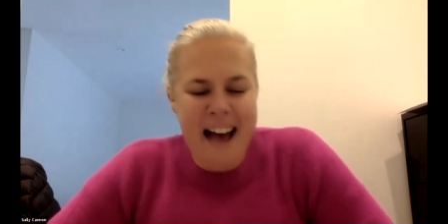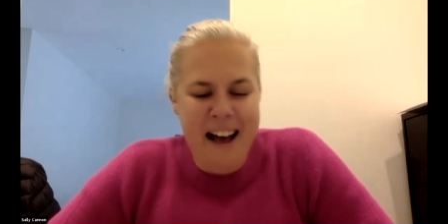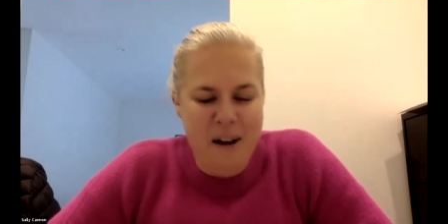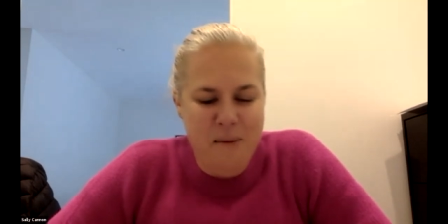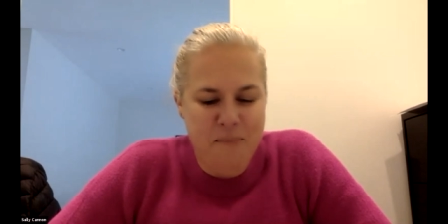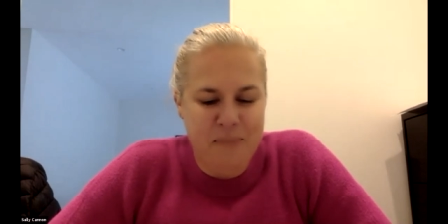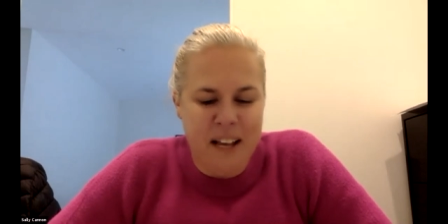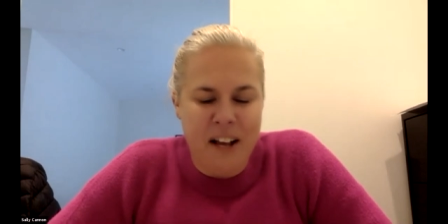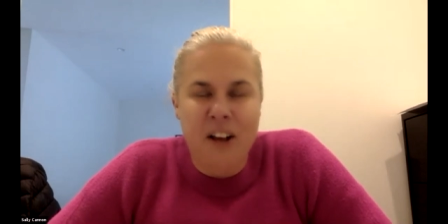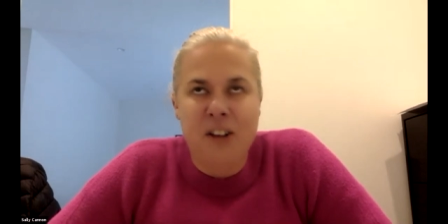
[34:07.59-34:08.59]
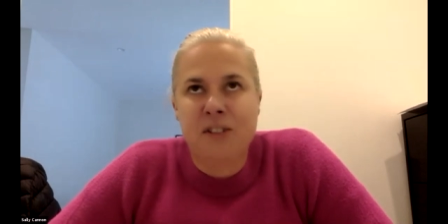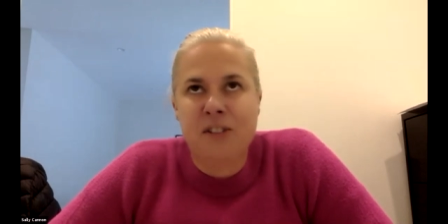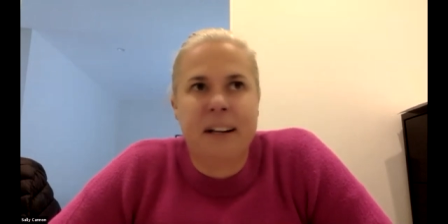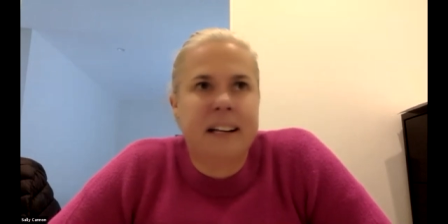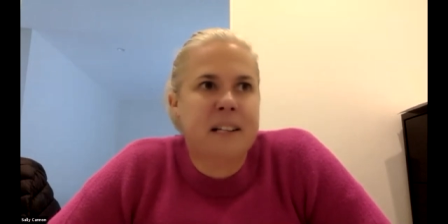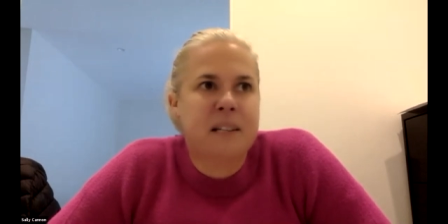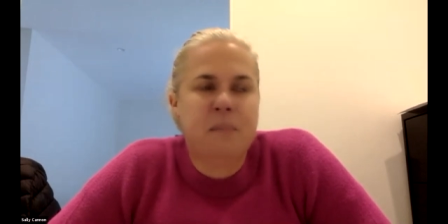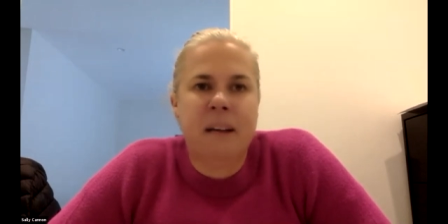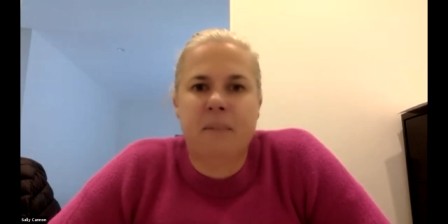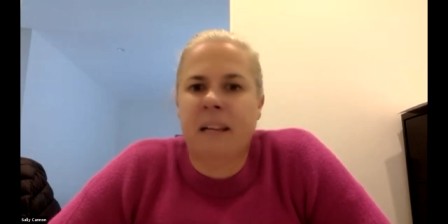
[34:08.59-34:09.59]
So I guess
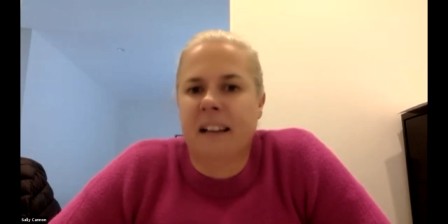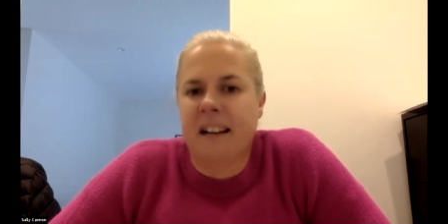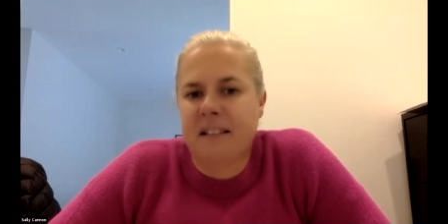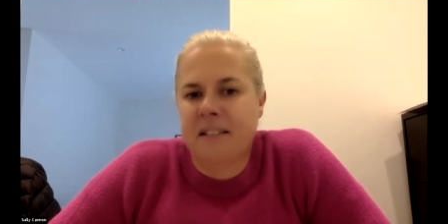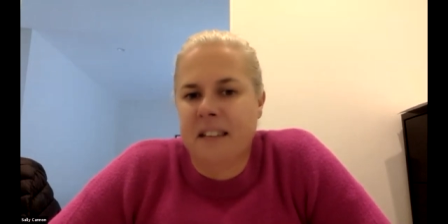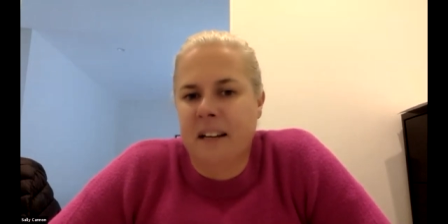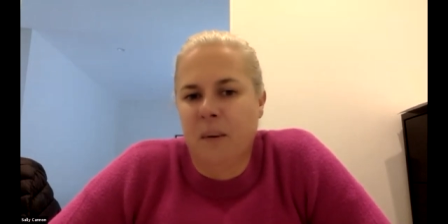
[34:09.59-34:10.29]
my last